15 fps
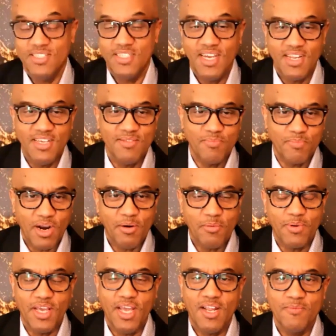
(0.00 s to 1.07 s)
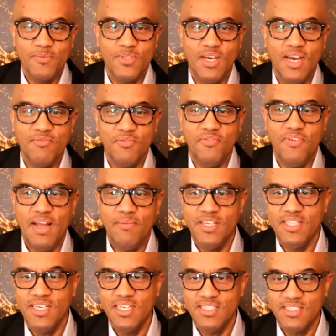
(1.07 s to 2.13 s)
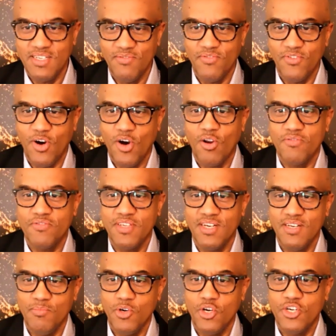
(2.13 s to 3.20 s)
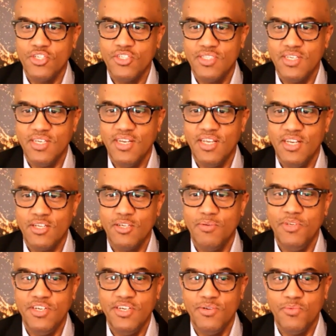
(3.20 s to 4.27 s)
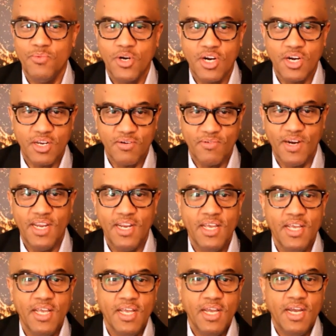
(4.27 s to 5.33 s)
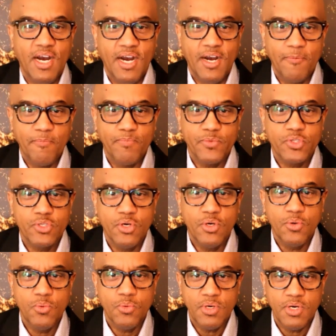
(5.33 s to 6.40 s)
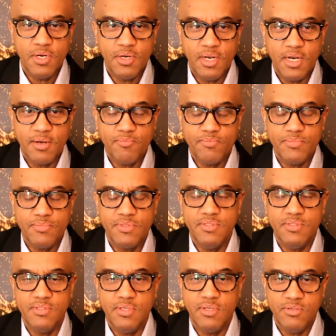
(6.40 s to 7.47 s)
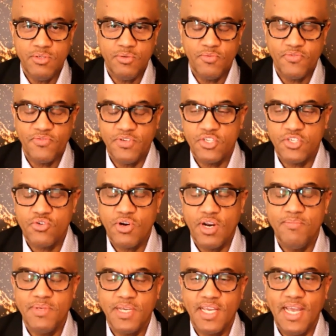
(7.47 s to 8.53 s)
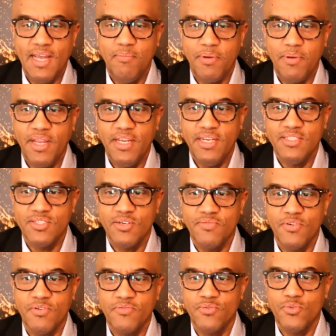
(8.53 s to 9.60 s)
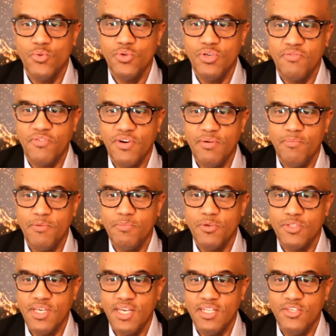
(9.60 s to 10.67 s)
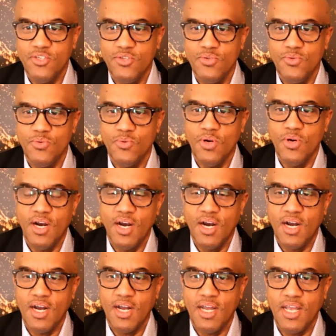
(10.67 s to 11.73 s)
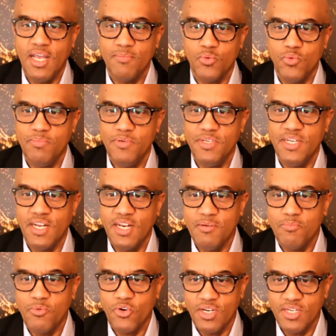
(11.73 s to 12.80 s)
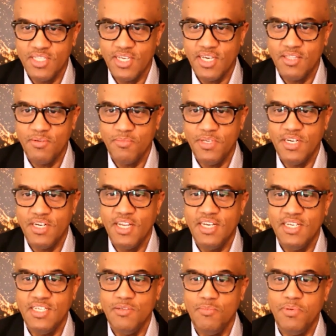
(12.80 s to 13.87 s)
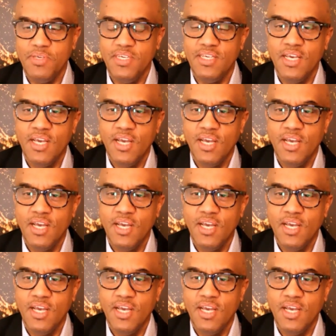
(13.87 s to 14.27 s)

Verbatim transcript: said, it probably helps to have a family that's involved and immersed in, in community work, right? Um, yeah. So uh, you've described the campaigns of, of two different people that you uh, helped, one being a liberal and the other being an NDP.